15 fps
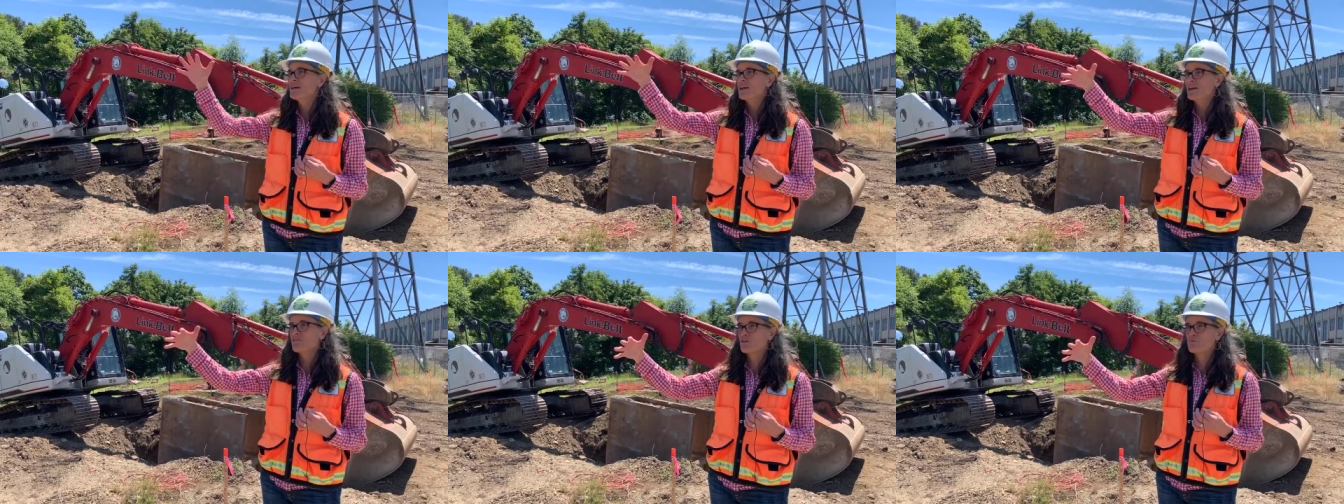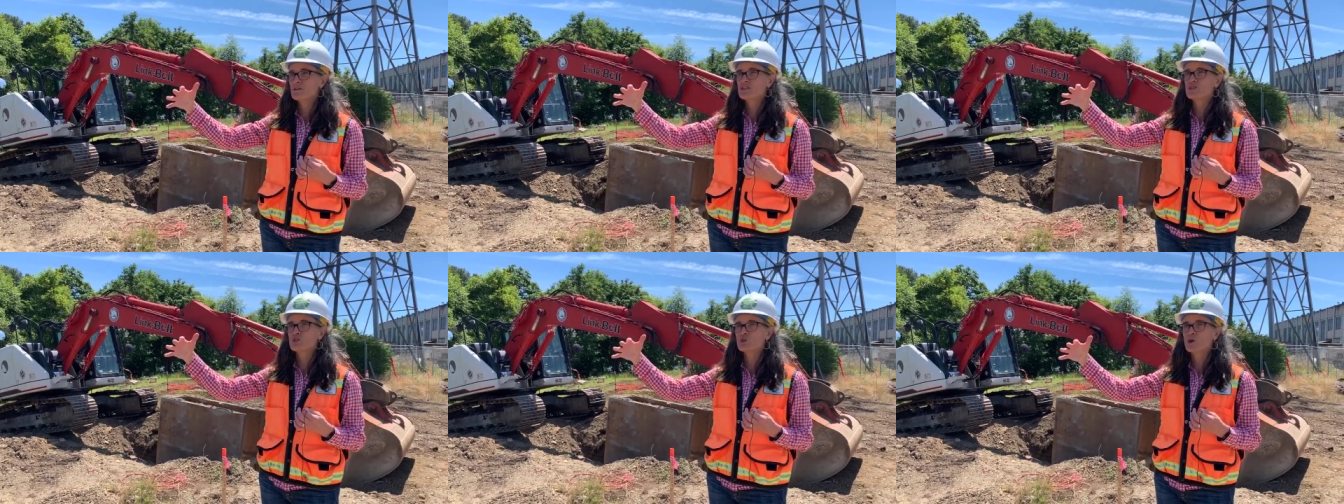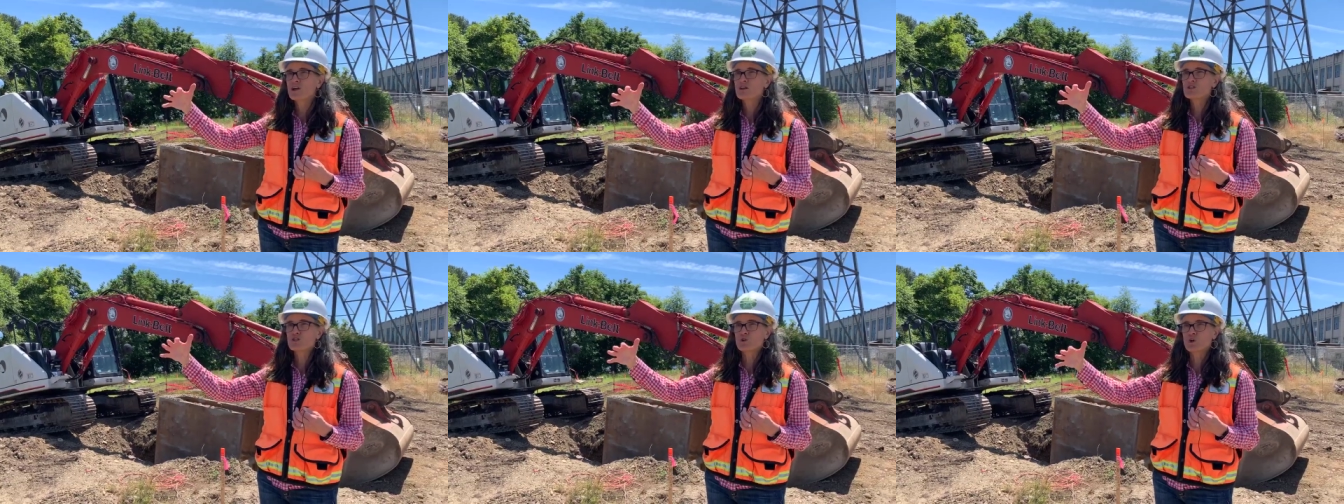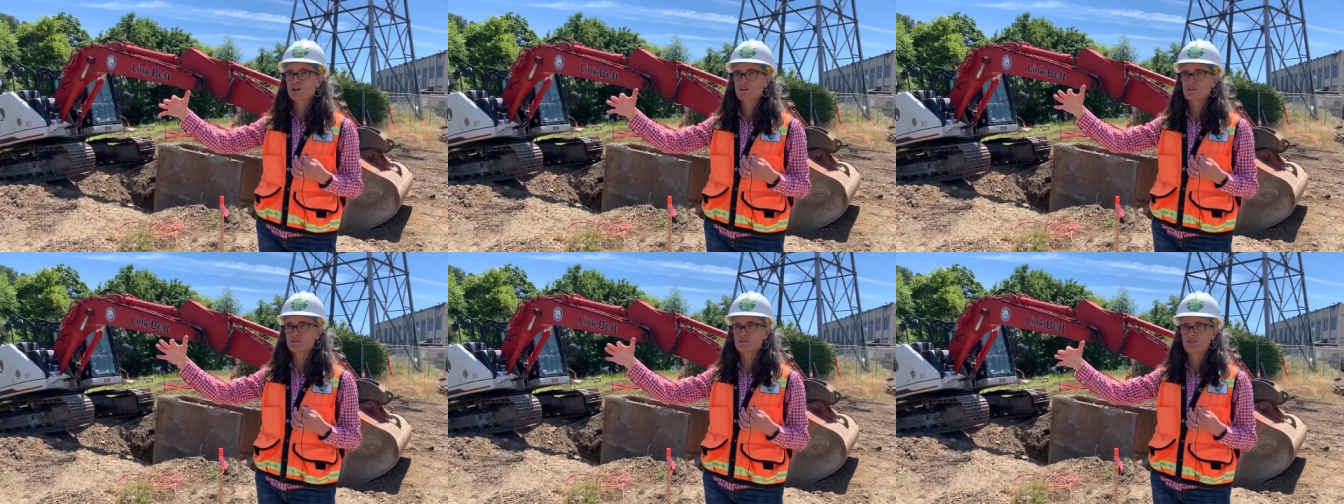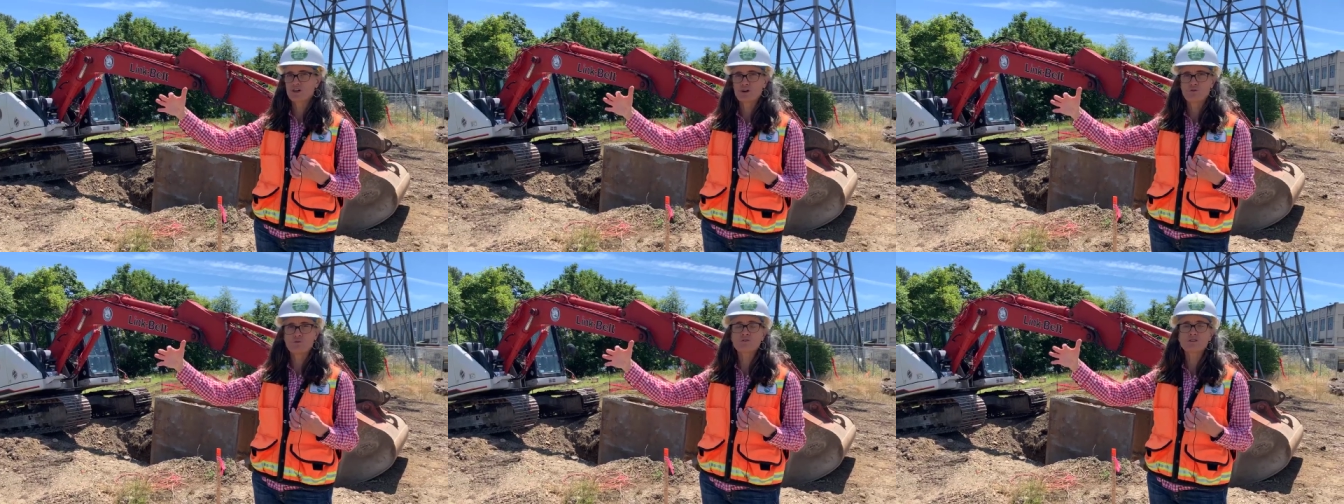it will be soil
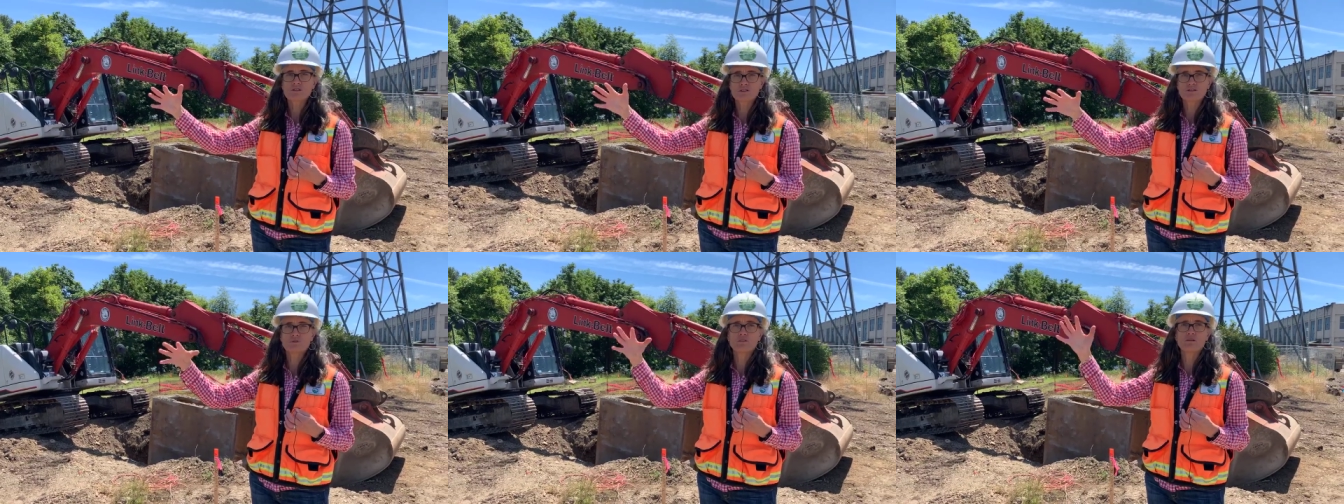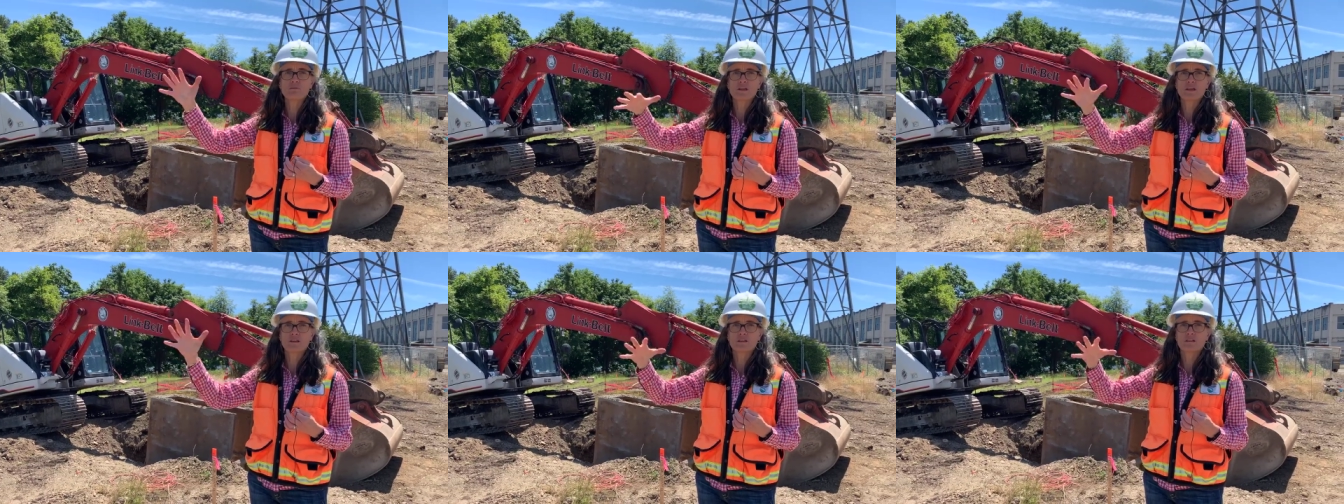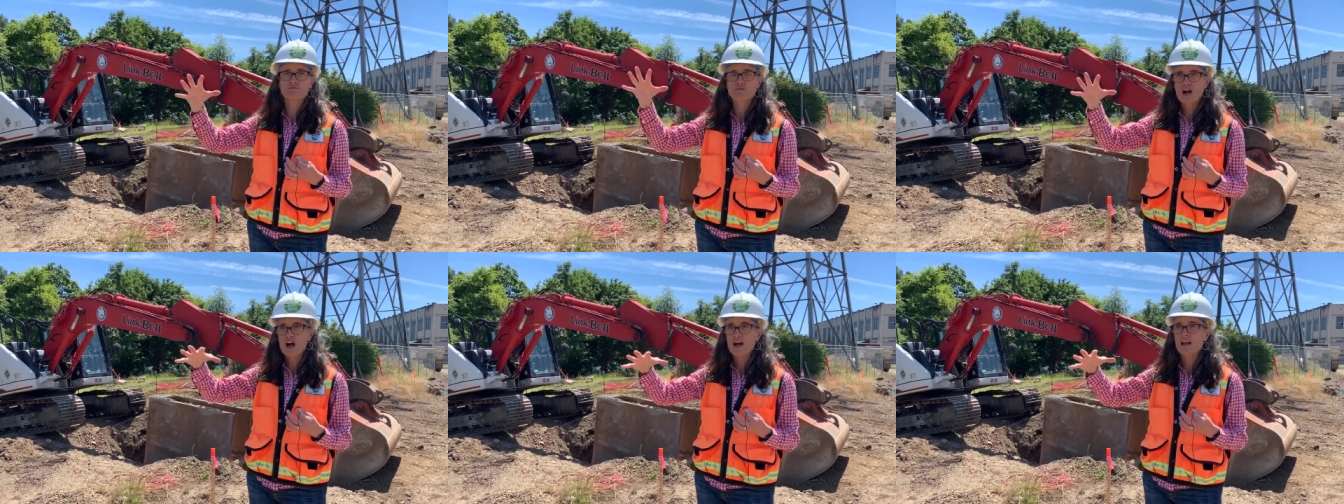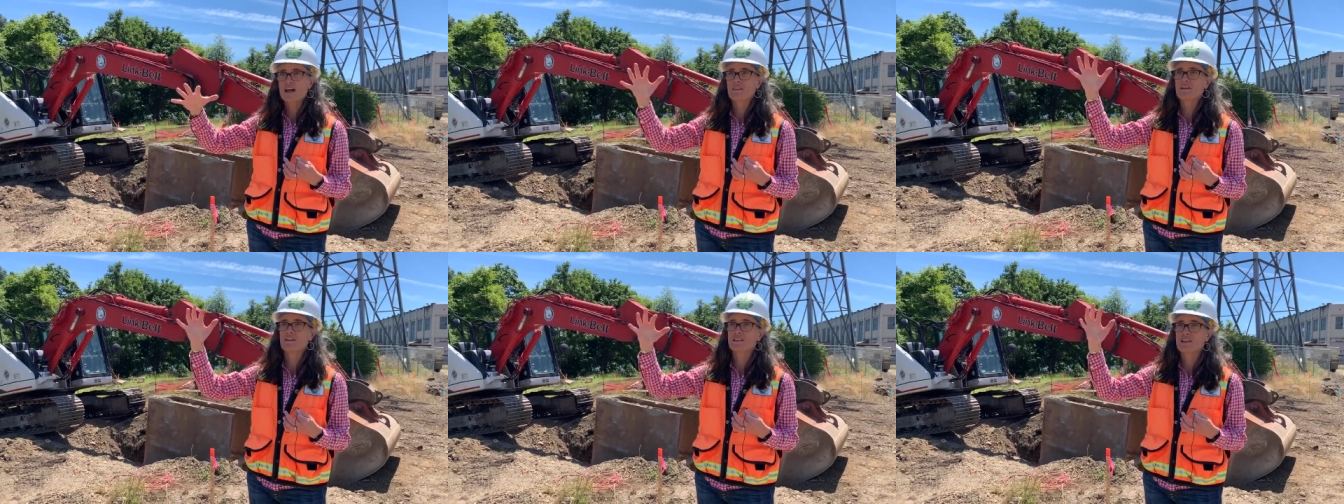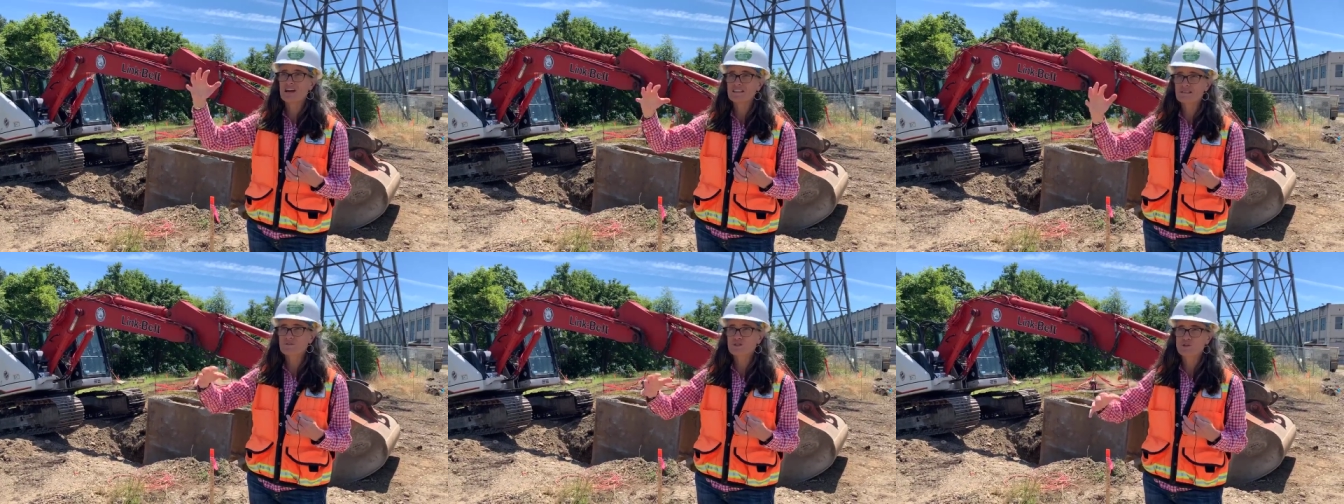choked, so there'll be rock and then
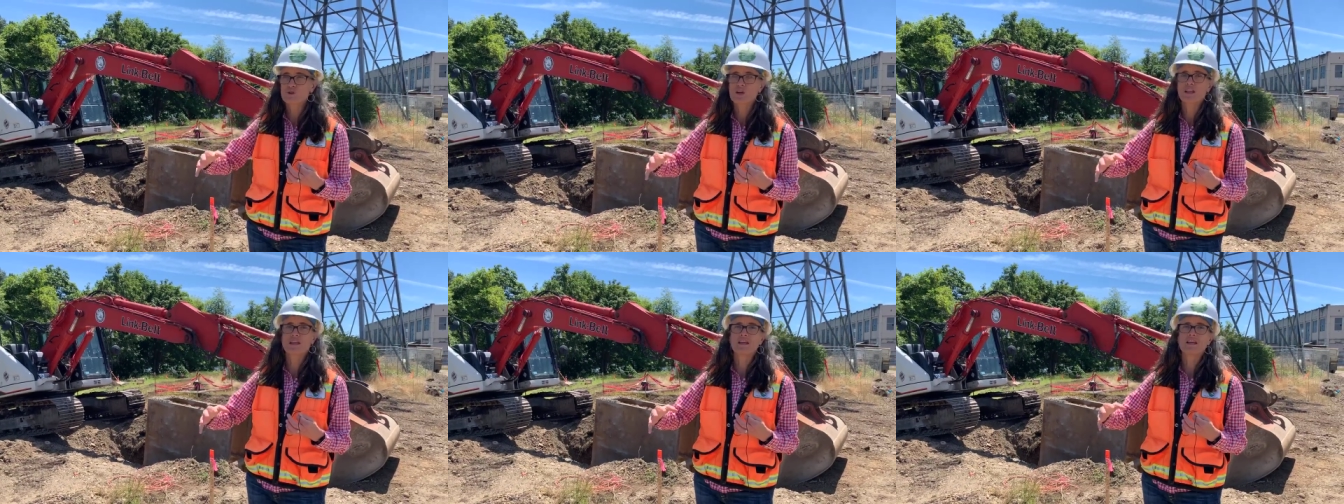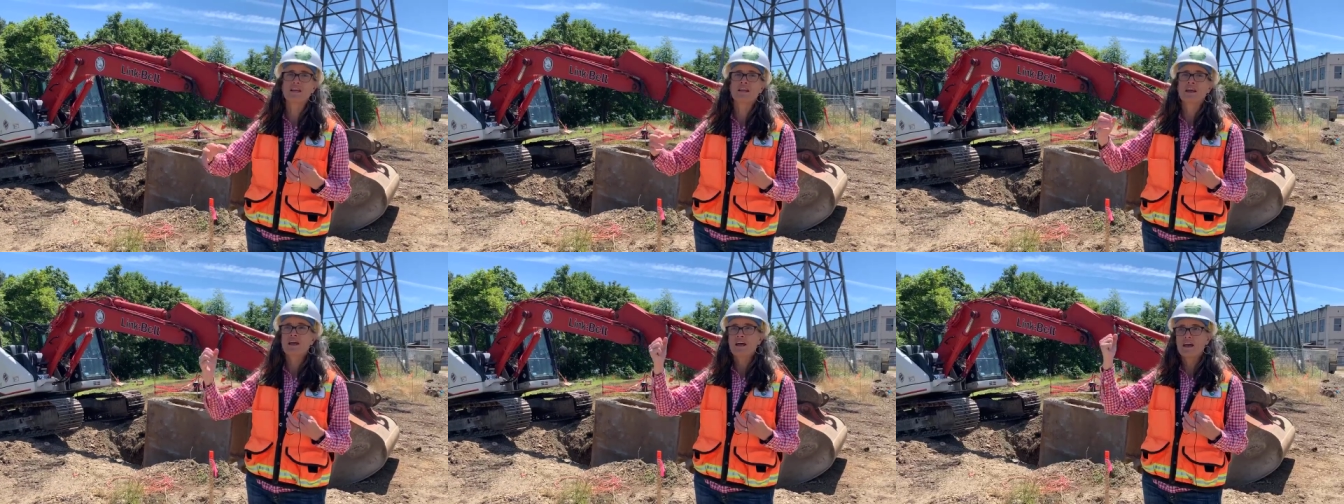lots of soil in it,